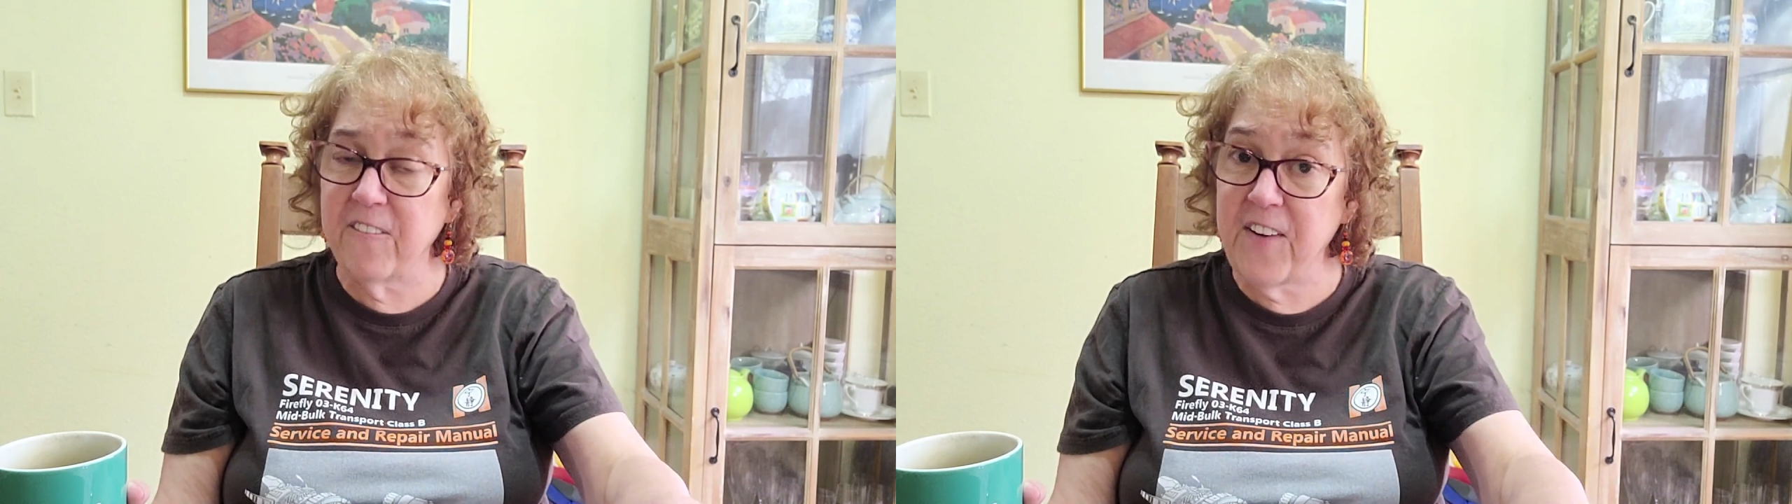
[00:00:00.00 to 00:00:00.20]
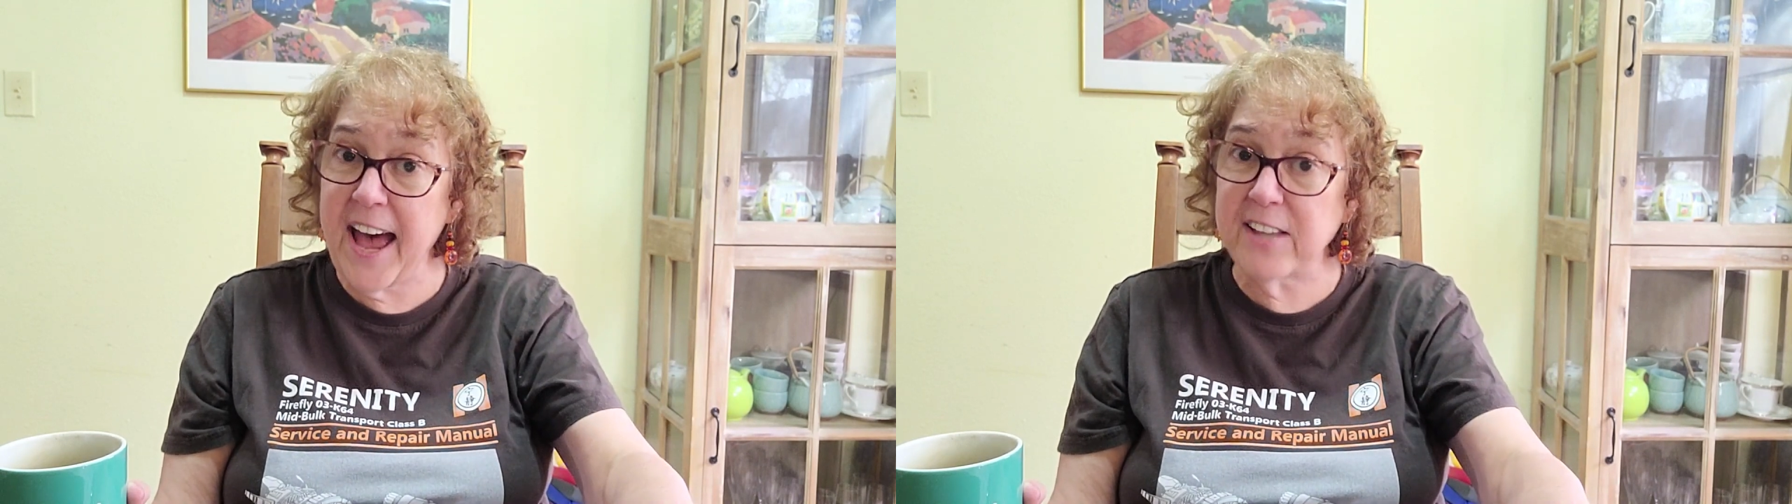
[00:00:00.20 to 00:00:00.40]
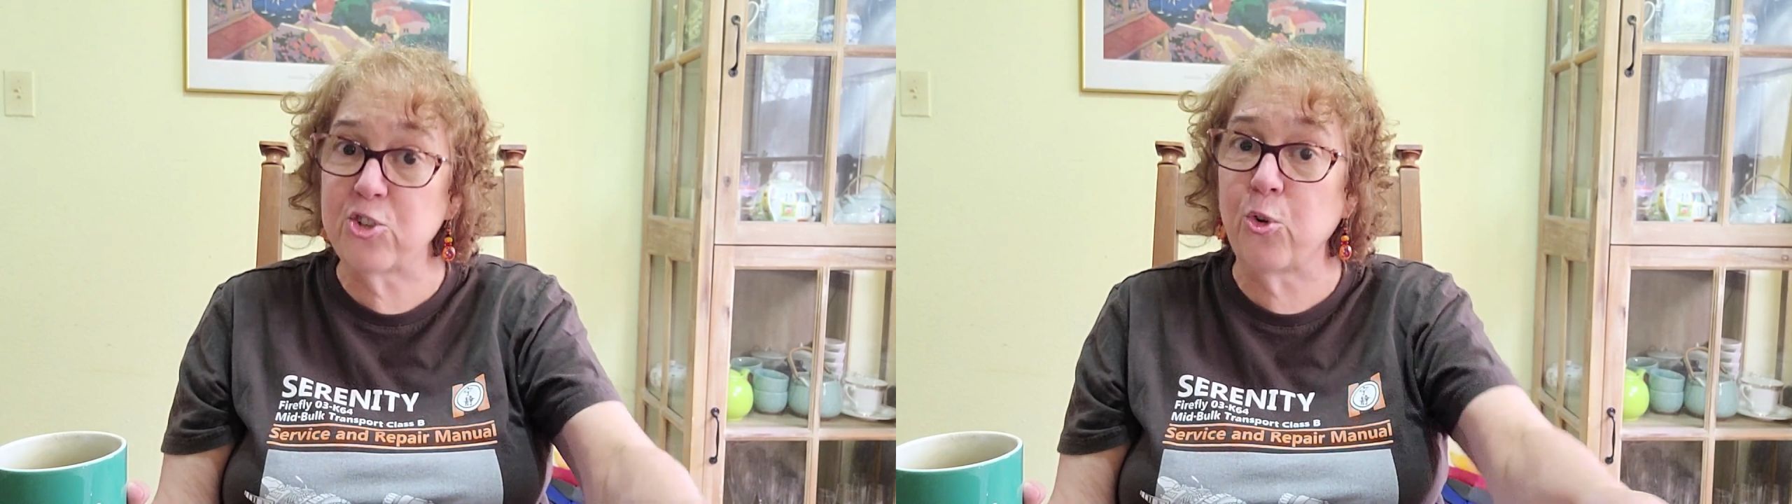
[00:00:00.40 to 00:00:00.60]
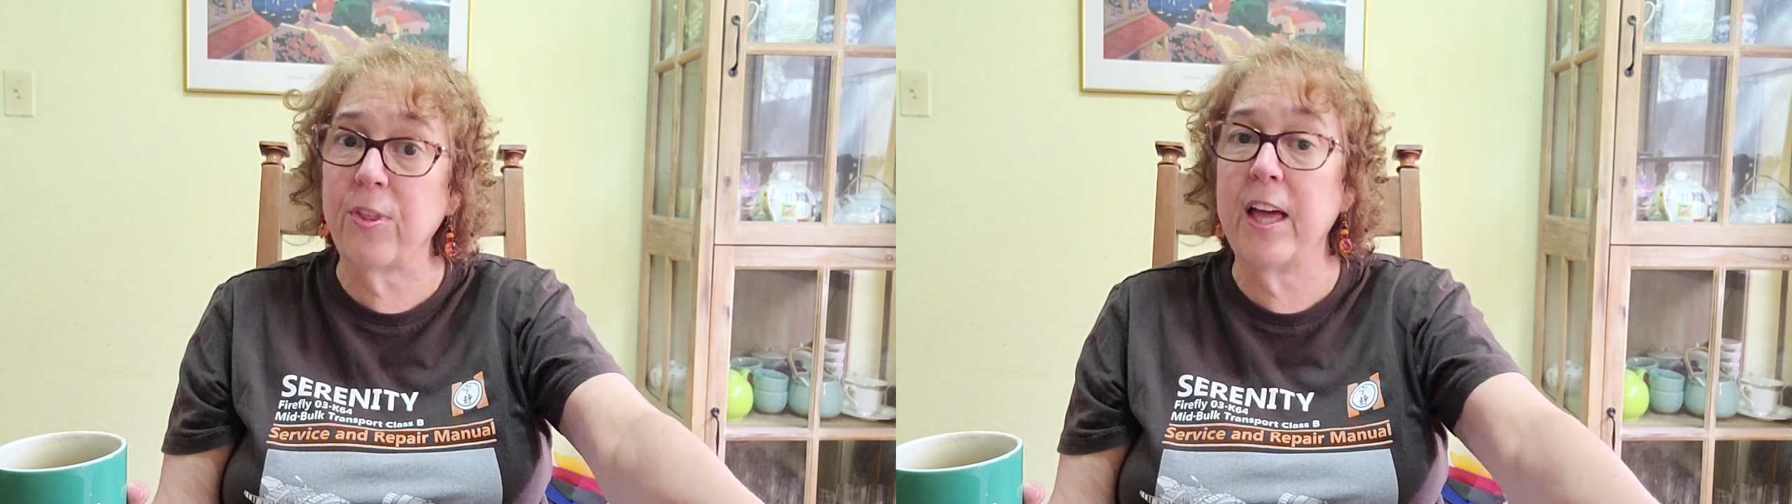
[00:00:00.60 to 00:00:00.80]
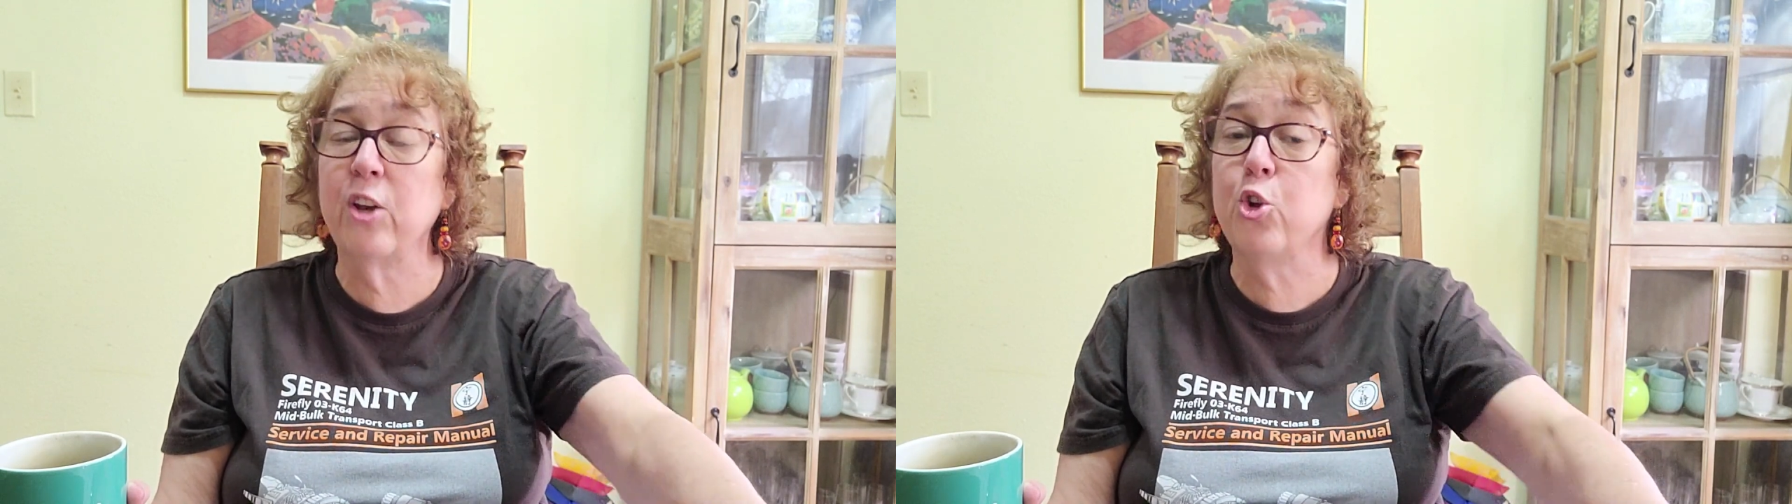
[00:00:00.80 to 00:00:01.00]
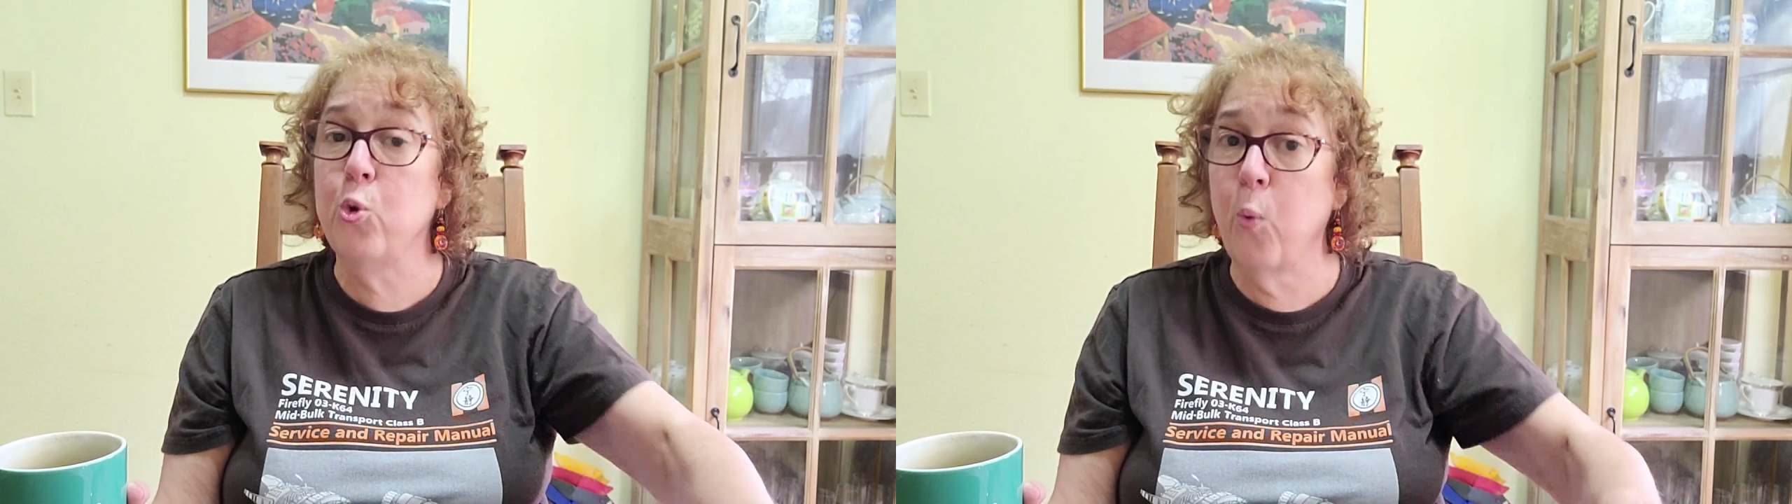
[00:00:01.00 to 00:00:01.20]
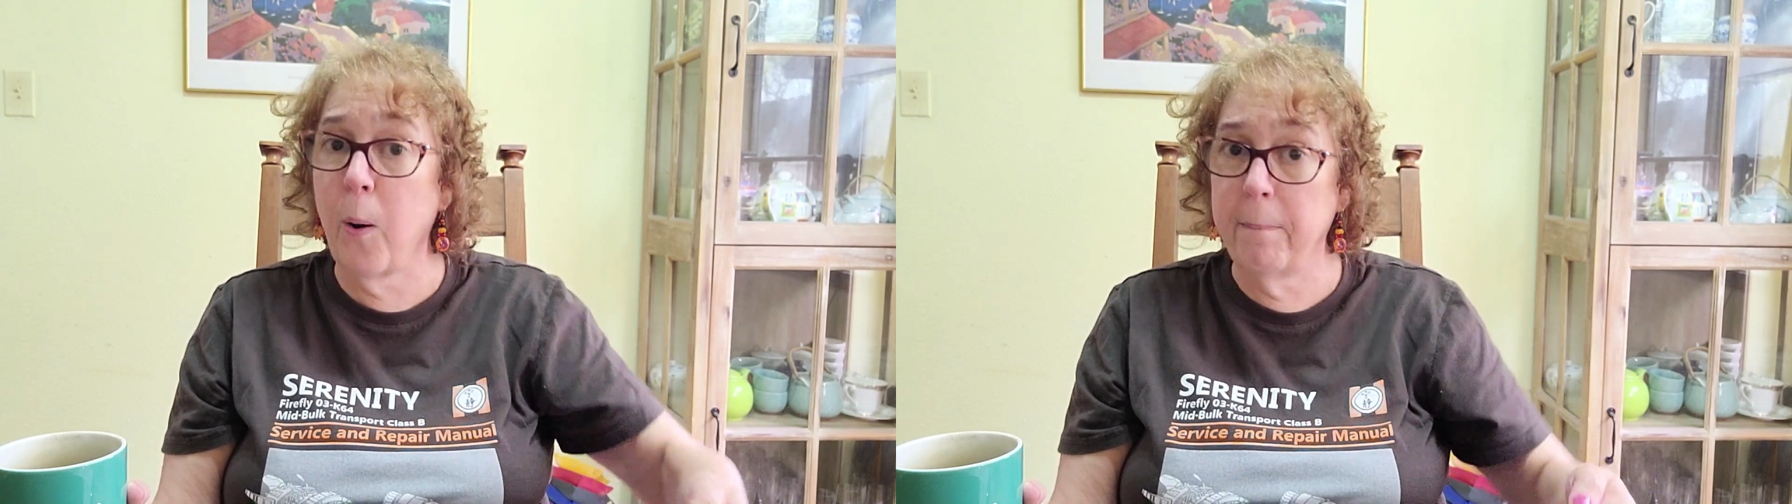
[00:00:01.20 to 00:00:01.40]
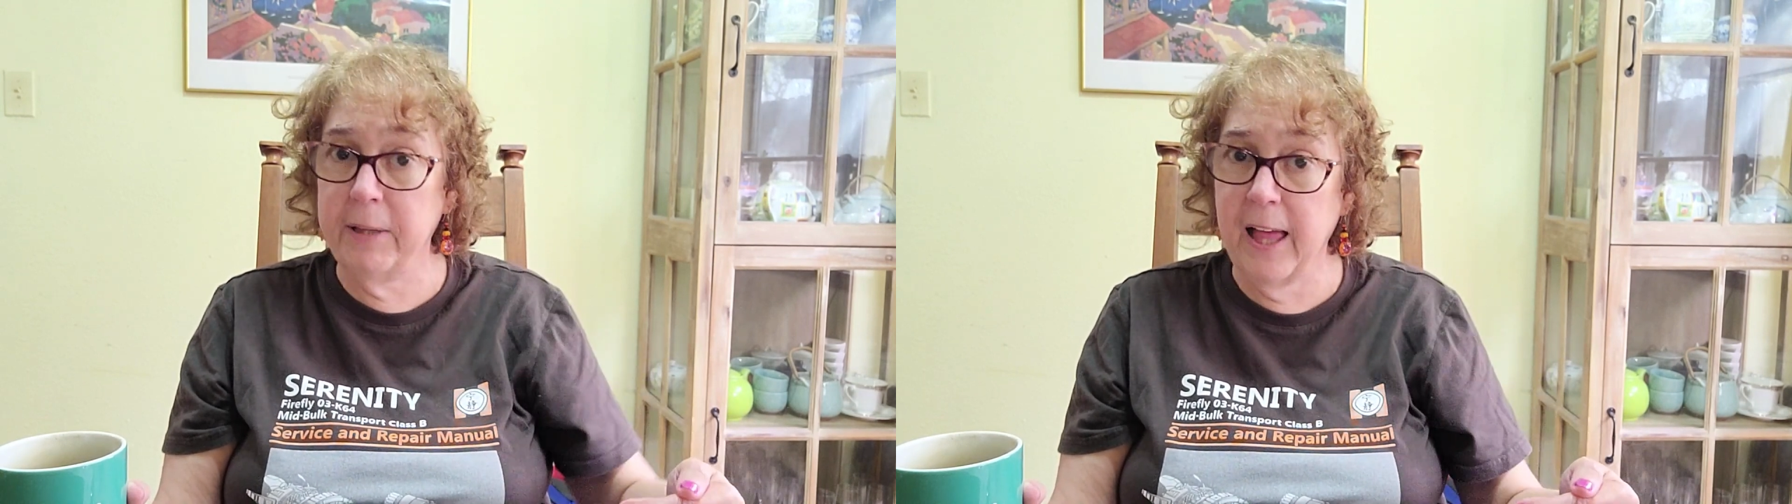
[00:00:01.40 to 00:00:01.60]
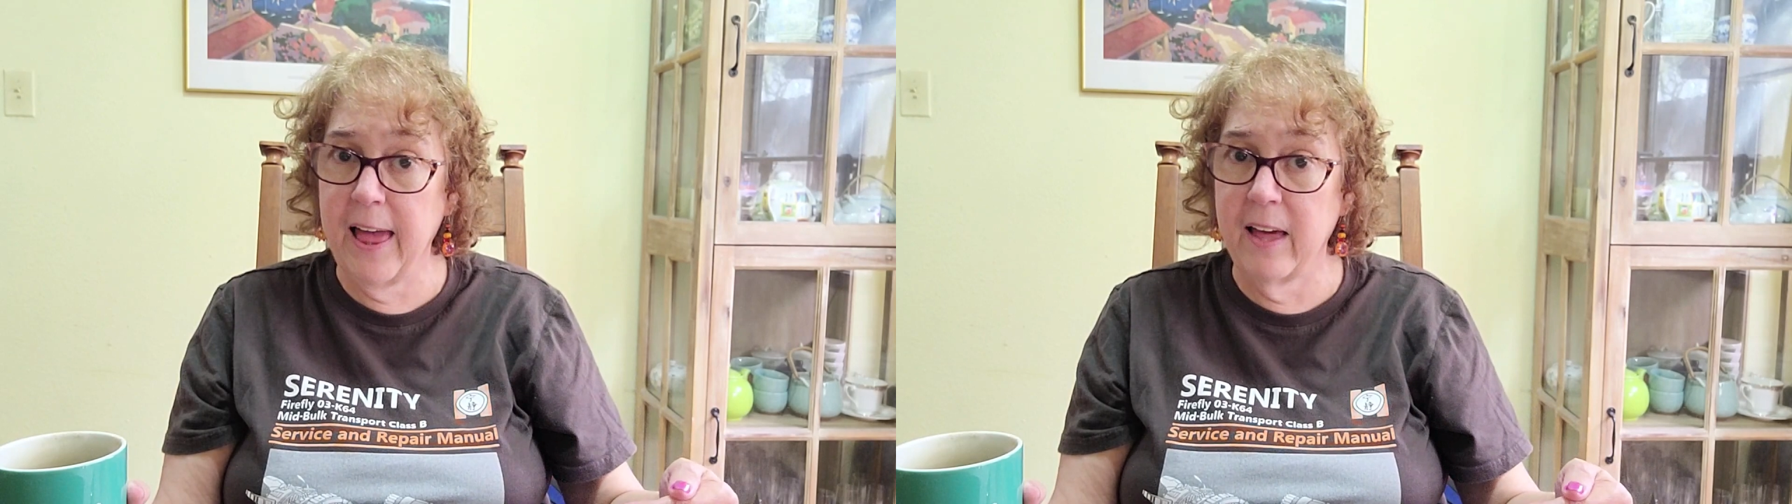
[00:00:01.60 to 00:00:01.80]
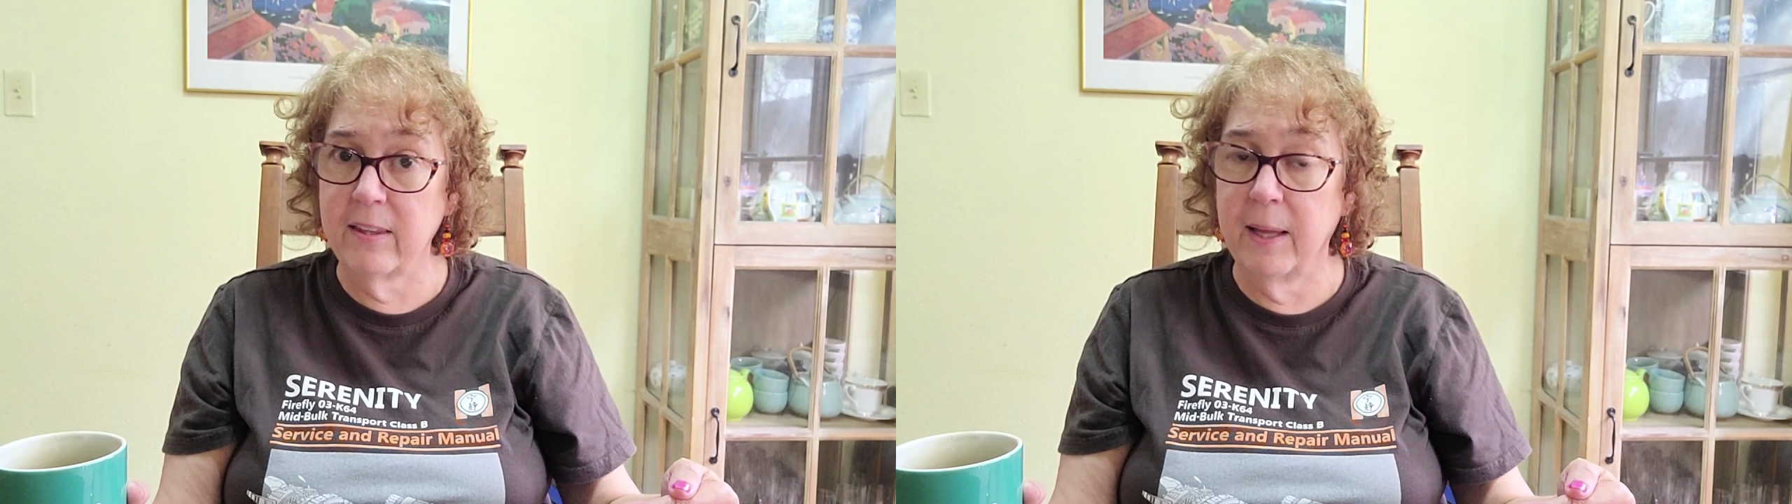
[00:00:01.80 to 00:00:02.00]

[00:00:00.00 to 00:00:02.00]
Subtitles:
faster than you are playing